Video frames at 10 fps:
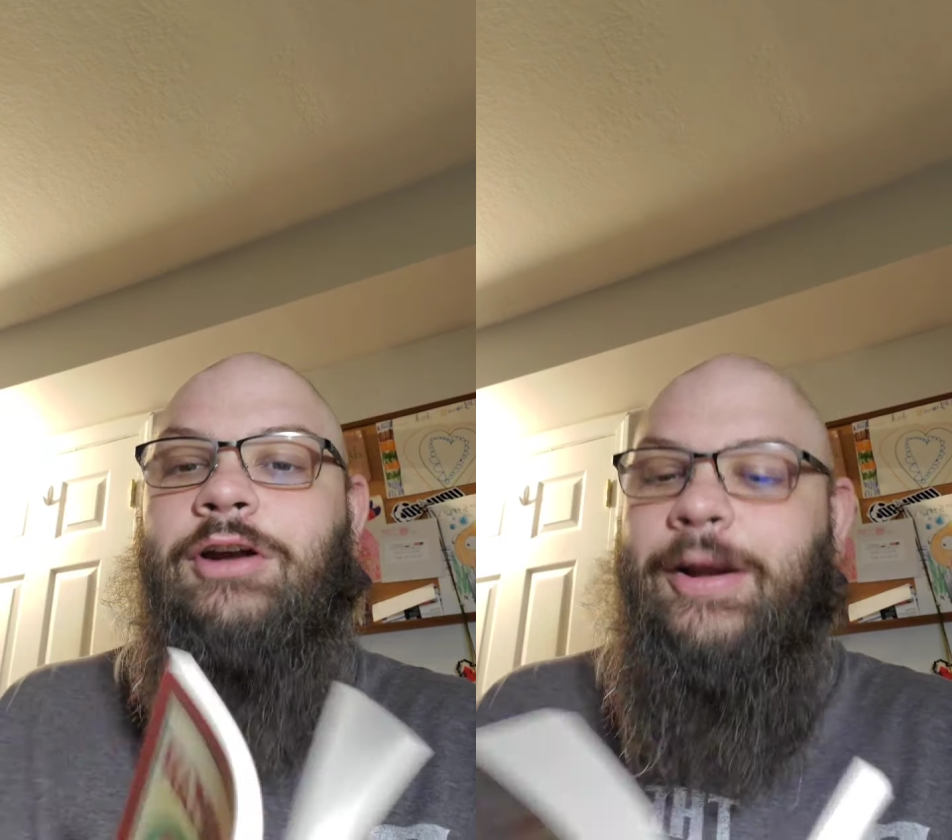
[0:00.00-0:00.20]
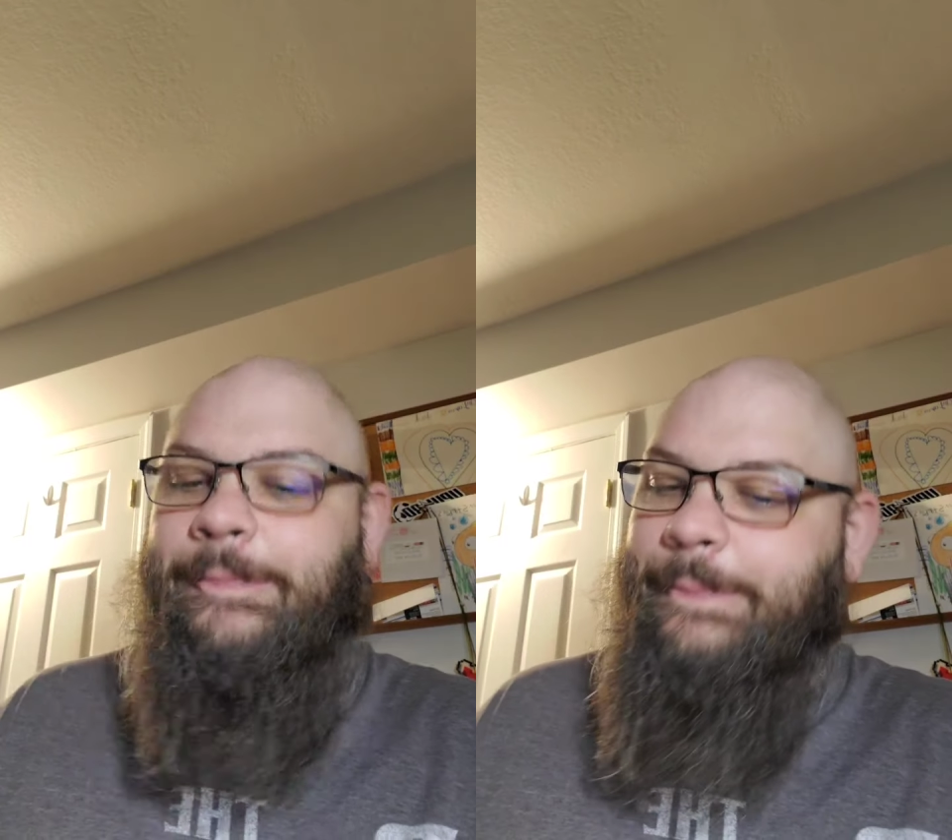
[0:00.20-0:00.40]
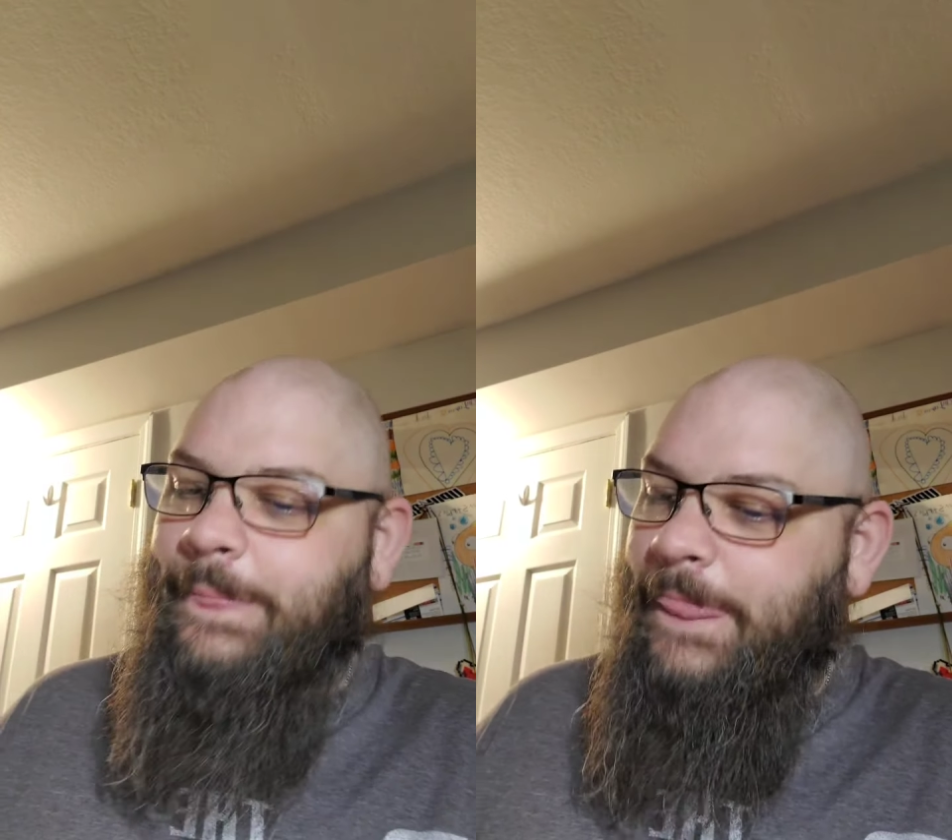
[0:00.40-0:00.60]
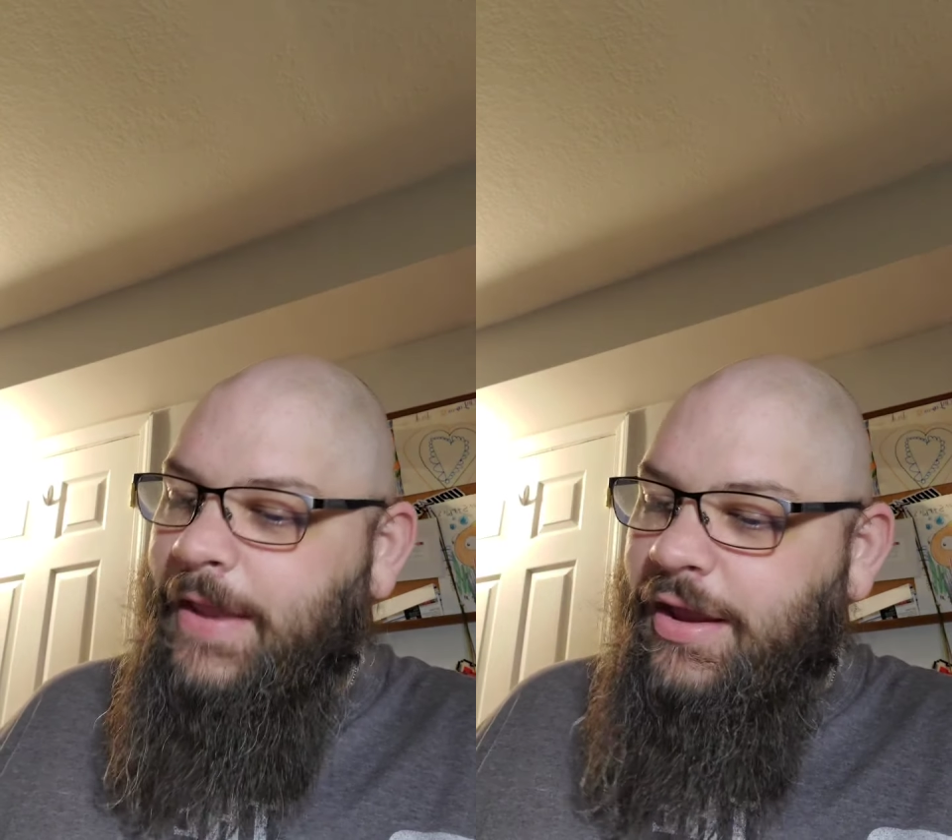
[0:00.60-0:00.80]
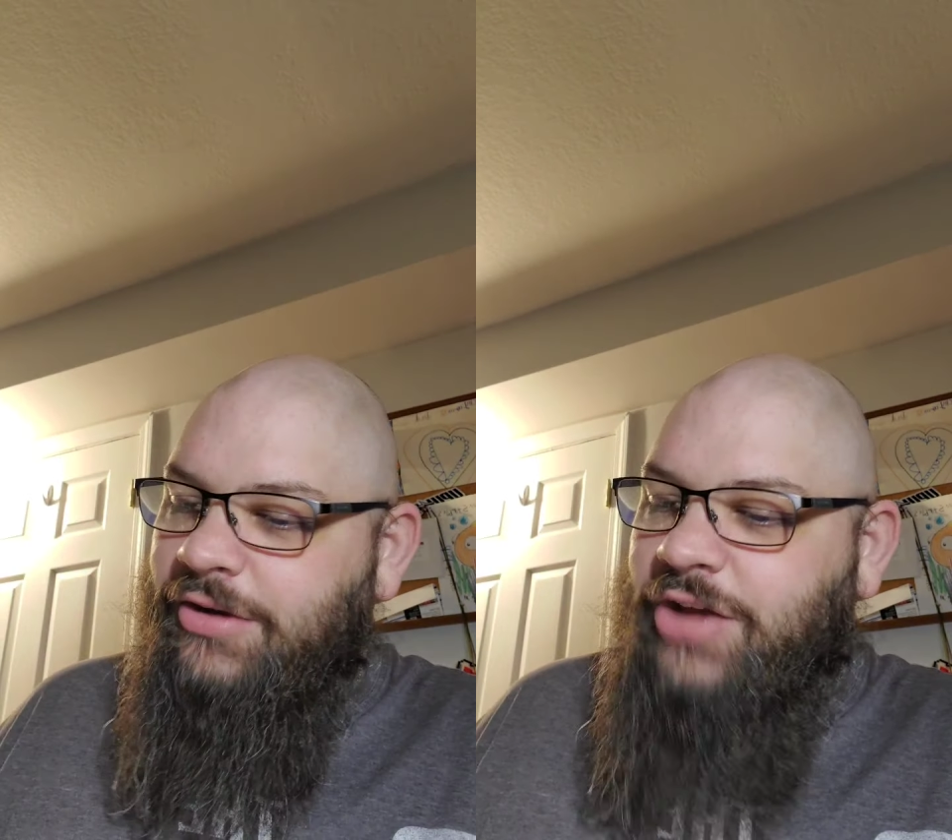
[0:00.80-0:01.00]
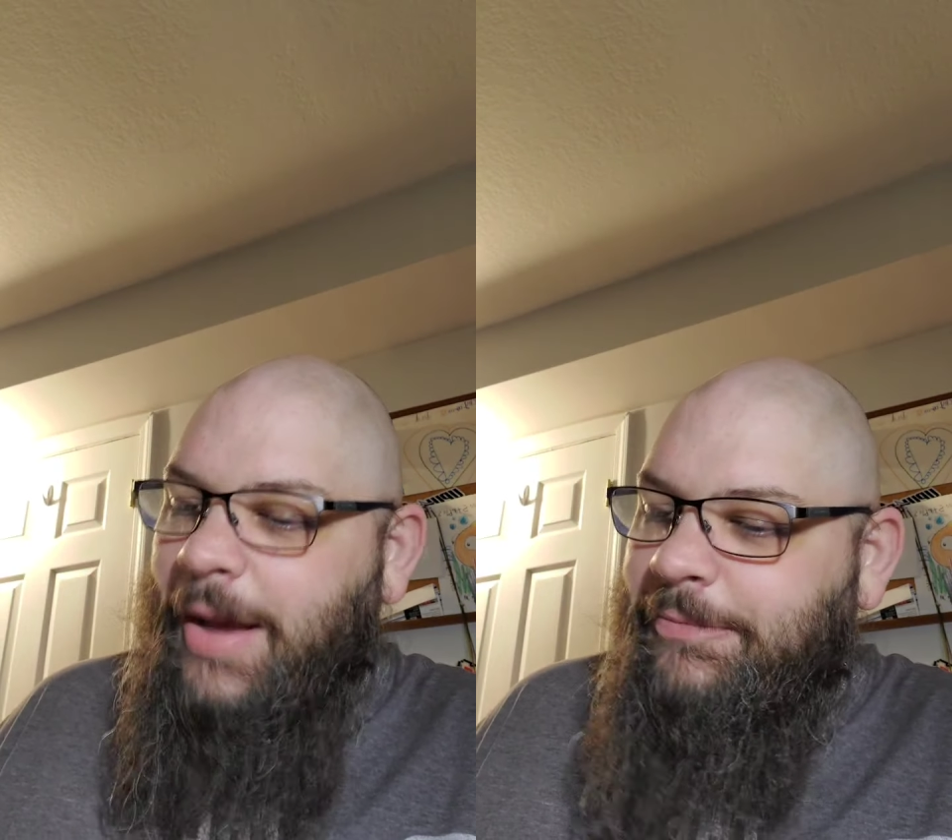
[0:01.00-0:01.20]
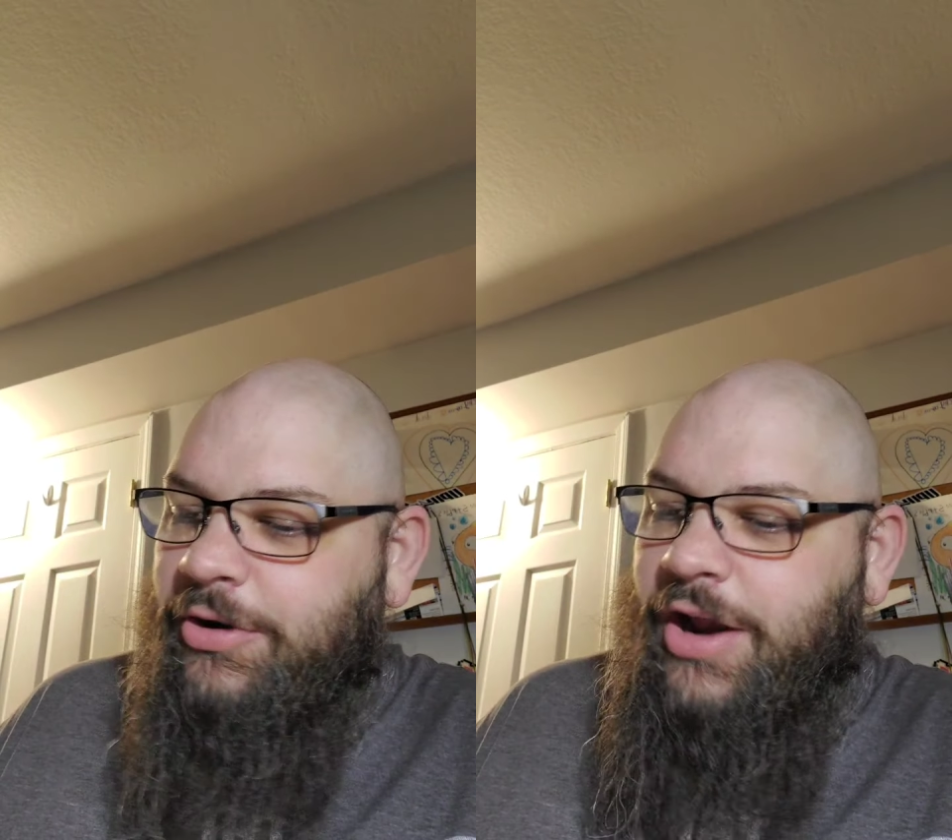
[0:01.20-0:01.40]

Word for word: All right, chapter